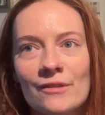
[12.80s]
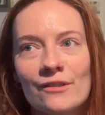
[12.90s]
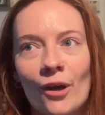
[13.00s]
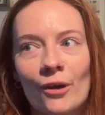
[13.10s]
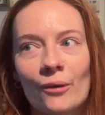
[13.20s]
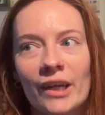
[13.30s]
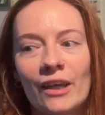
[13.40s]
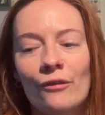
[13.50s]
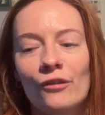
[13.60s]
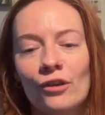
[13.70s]
so
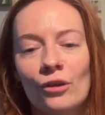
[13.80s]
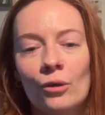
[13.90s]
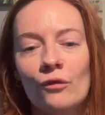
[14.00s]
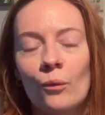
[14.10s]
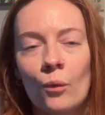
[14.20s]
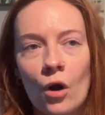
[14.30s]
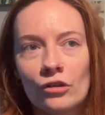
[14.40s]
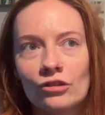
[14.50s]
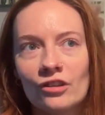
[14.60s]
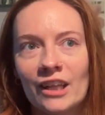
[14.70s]
if you've
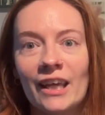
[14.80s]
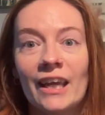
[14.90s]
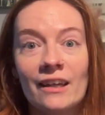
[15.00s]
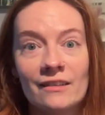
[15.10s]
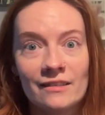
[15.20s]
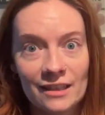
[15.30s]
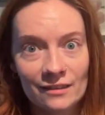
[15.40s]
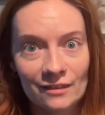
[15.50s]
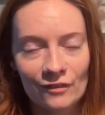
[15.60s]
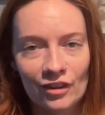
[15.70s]
watched the Inner
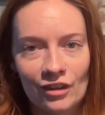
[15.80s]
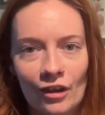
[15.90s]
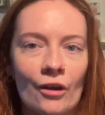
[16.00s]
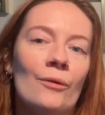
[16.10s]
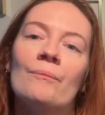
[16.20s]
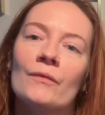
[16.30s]
Seasons video,